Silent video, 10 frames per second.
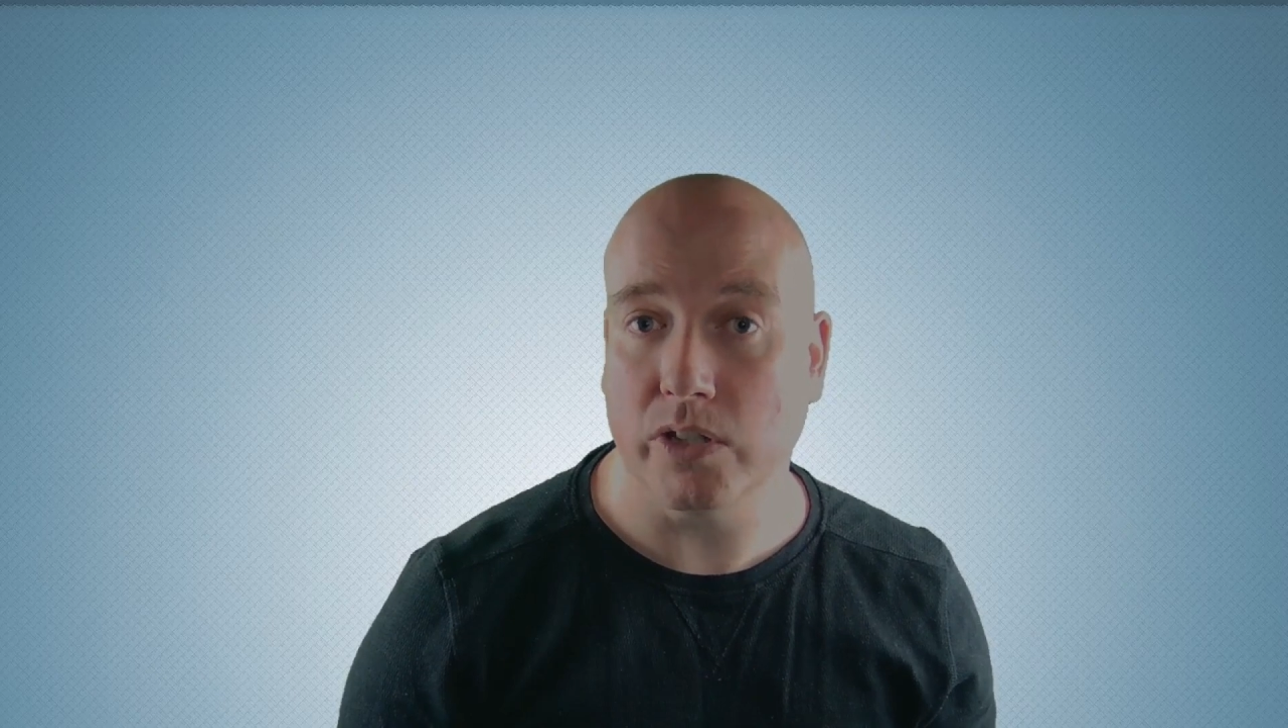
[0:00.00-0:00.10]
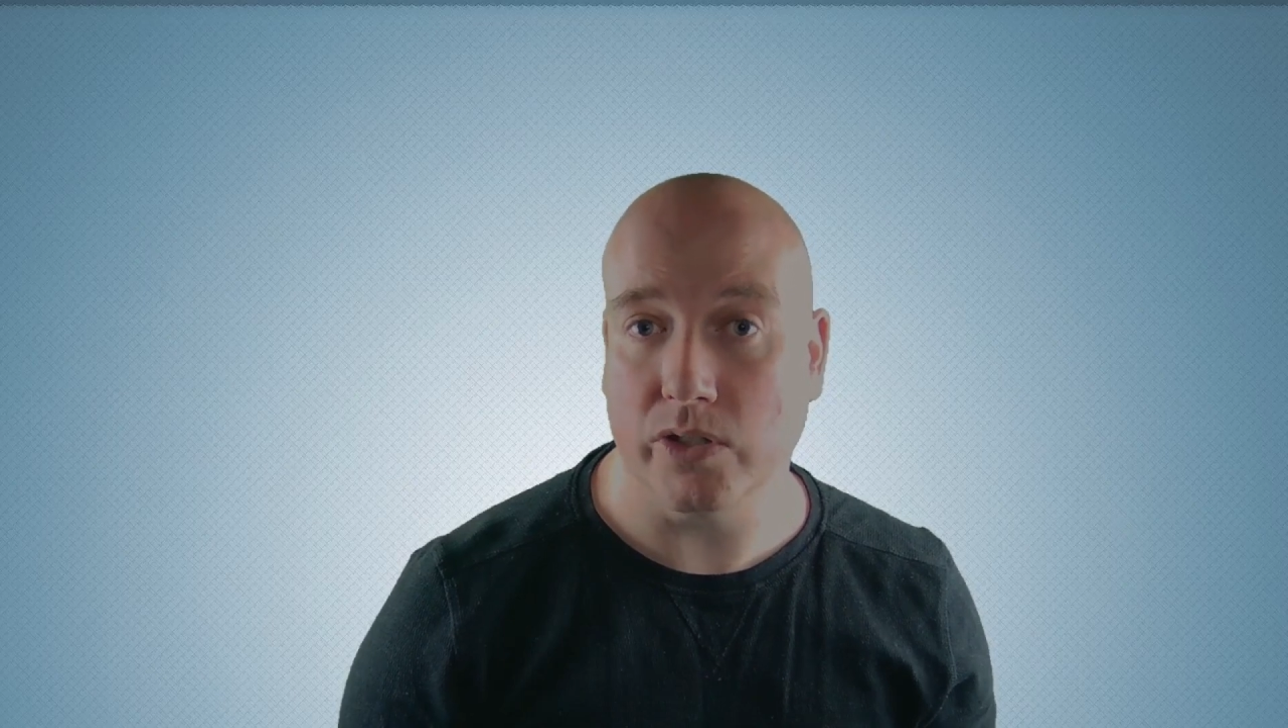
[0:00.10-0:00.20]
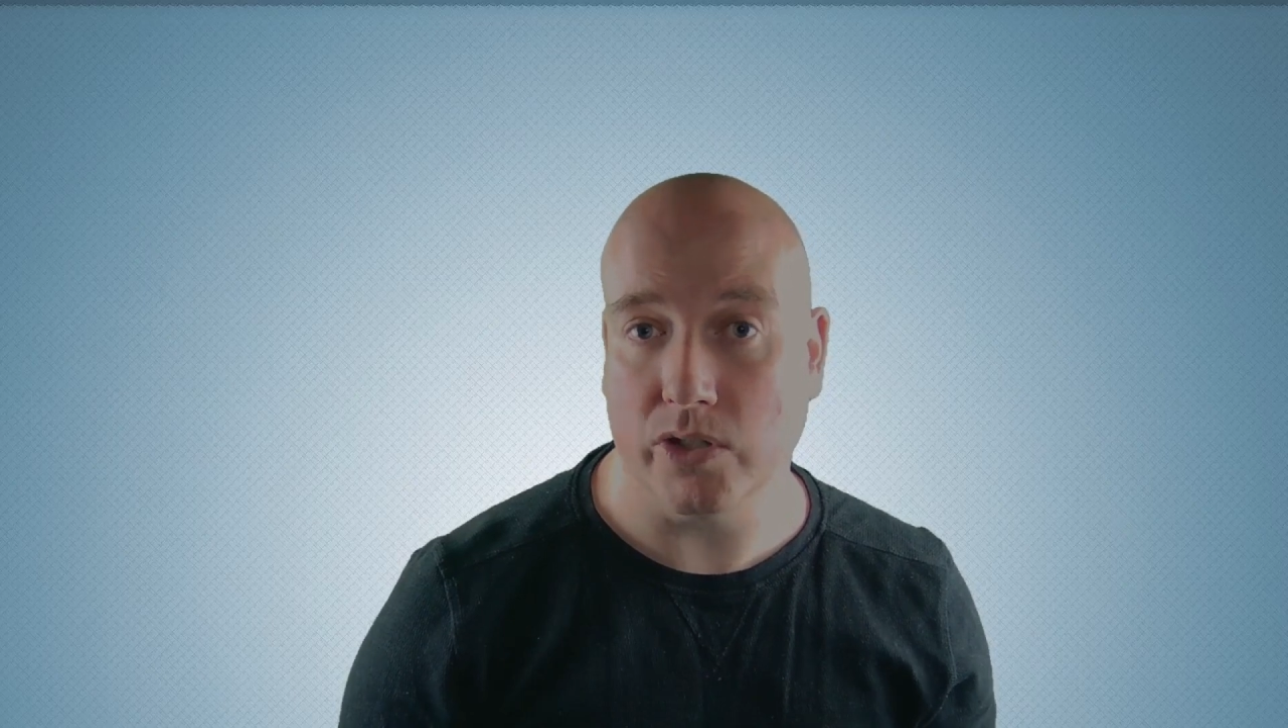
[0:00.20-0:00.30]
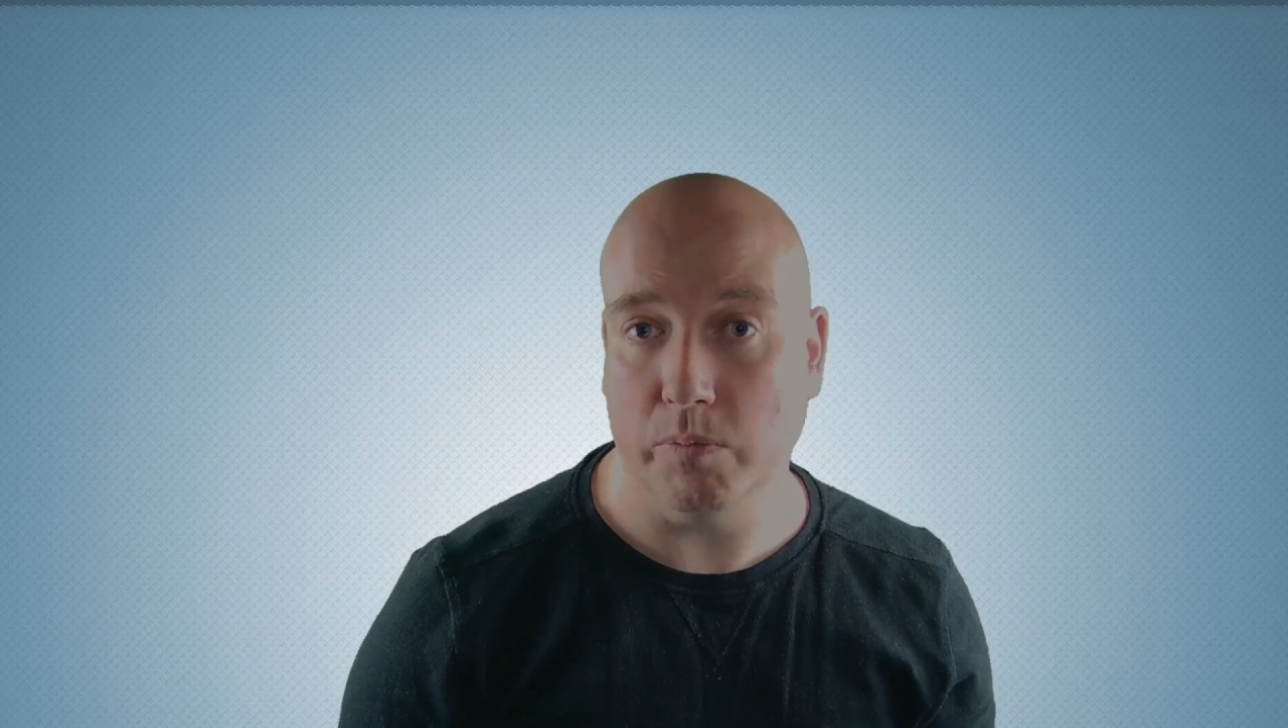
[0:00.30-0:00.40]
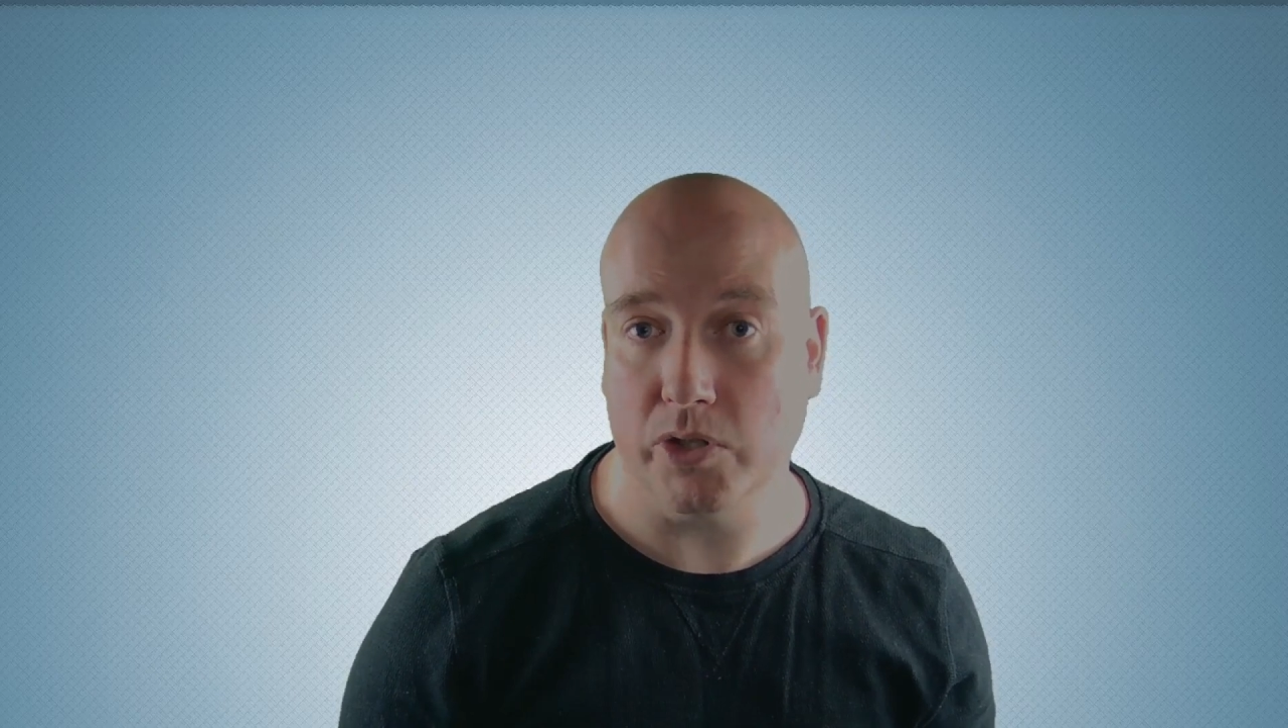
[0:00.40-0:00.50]

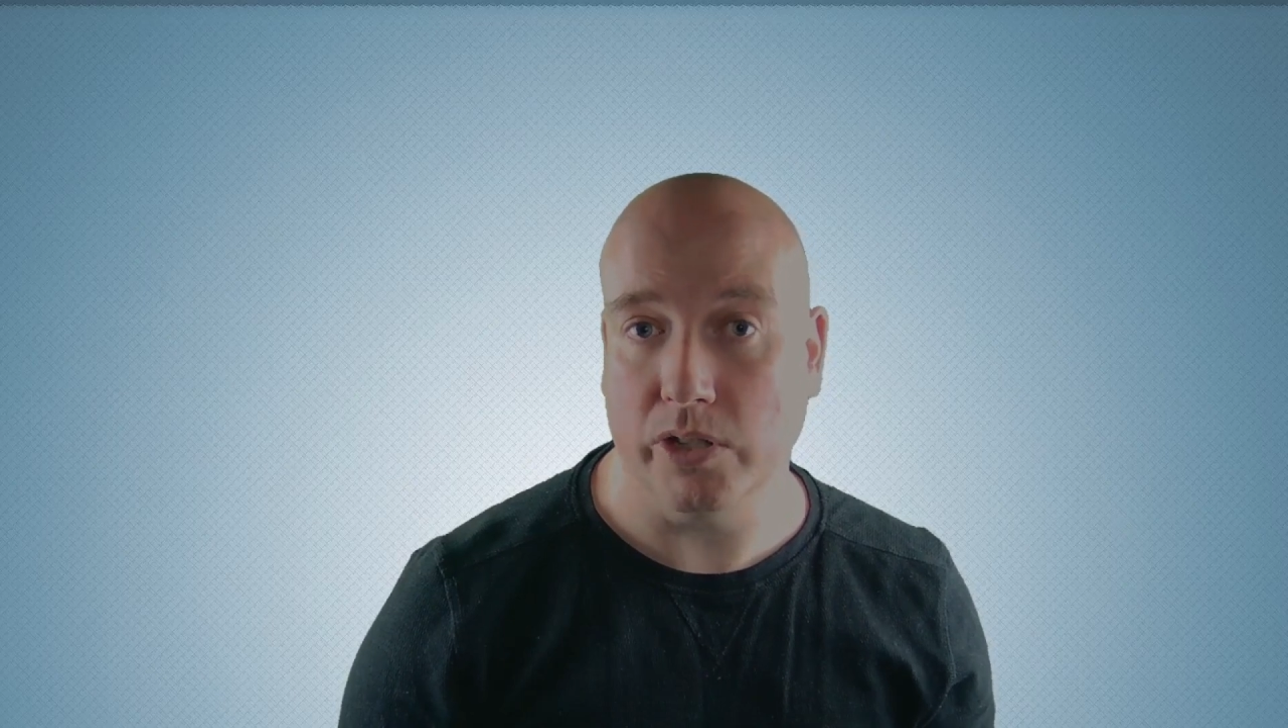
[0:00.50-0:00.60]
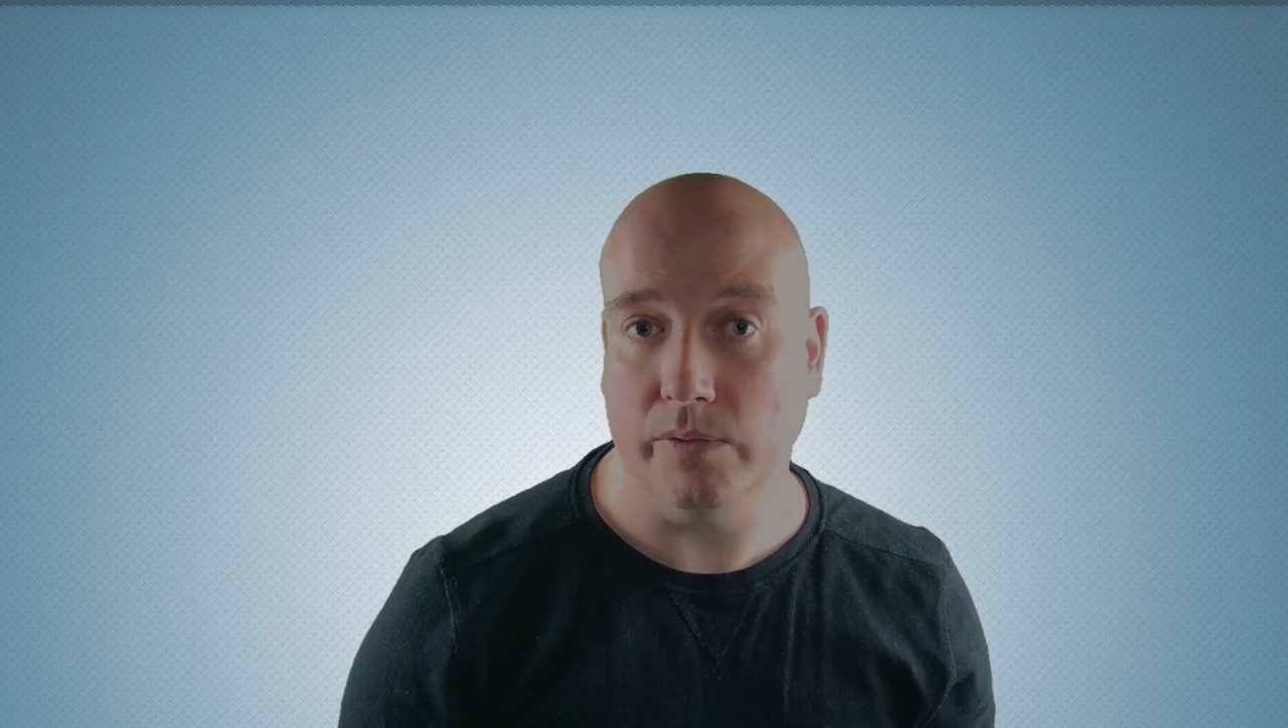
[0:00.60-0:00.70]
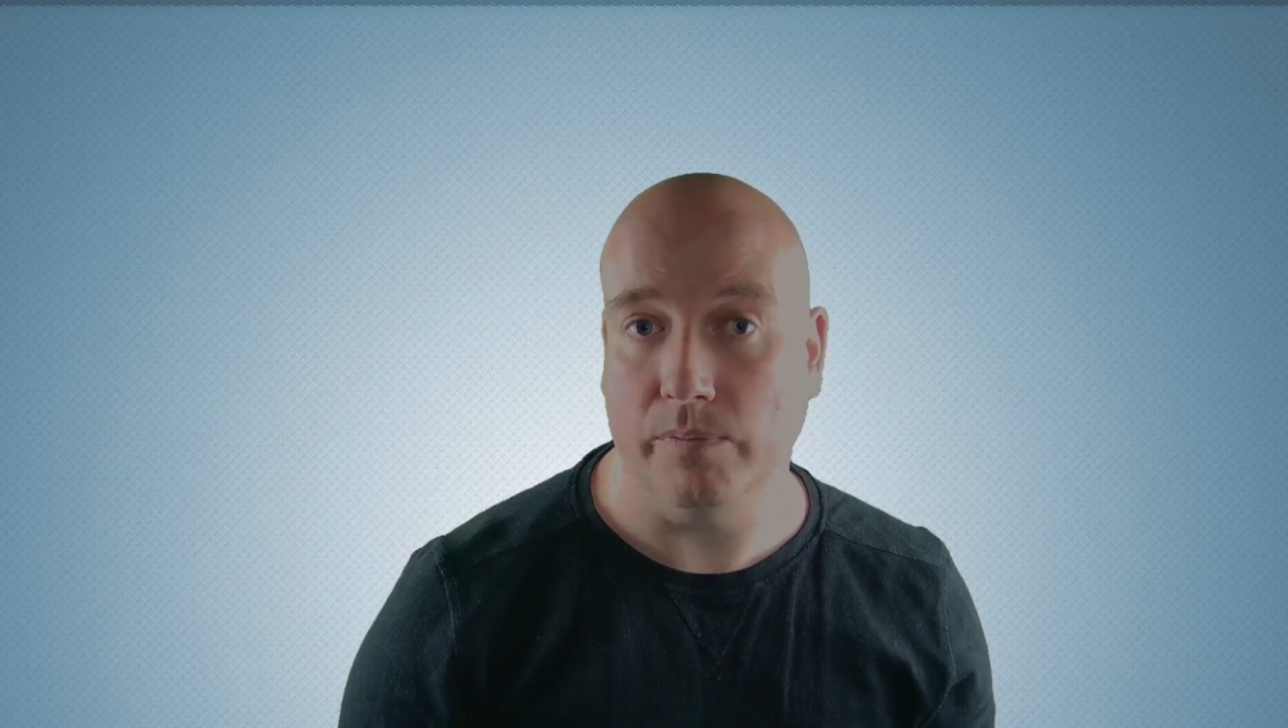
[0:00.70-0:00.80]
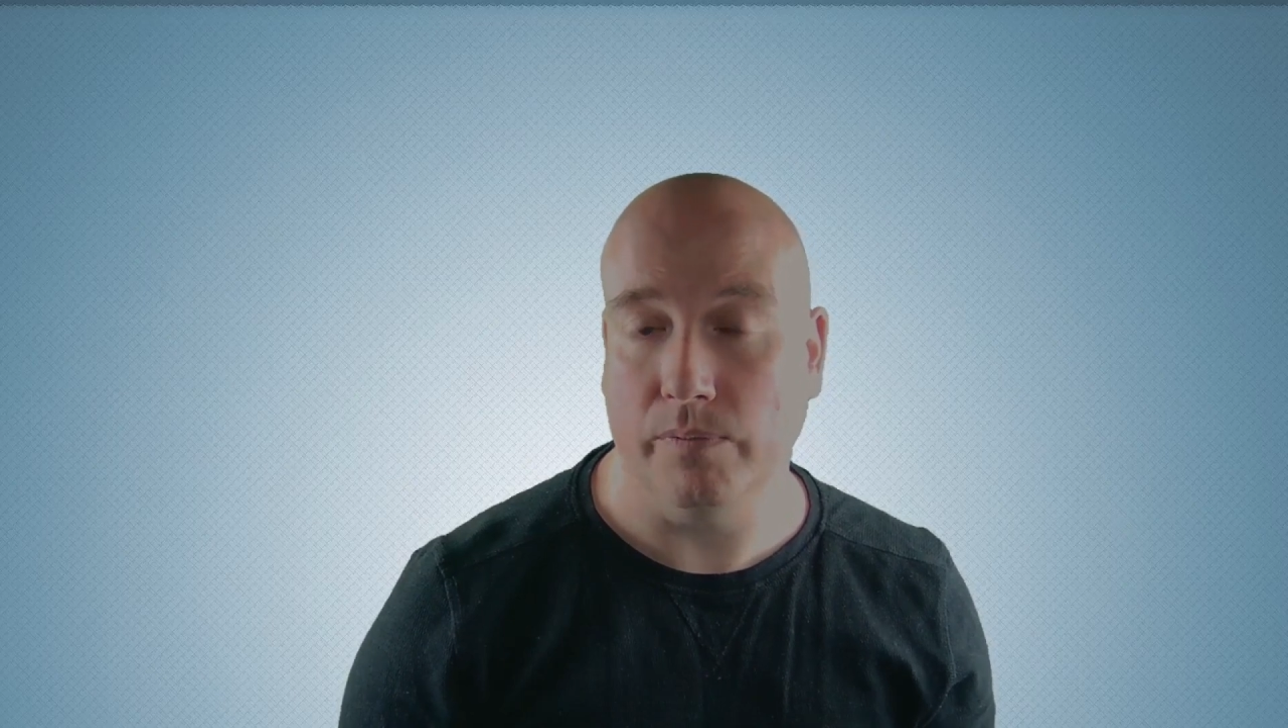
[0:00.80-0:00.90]
consumption.